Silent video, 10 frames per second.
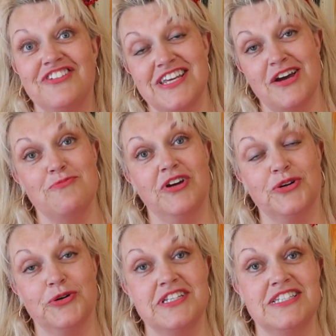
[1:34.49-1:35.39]
video I'm
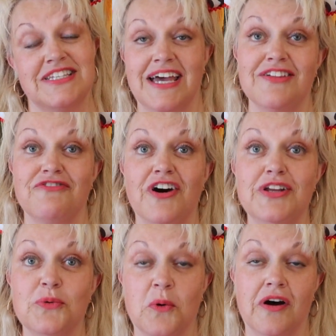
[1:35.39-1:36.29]
recording today, the
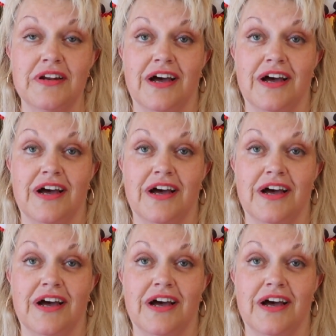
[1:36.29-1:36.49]
final one.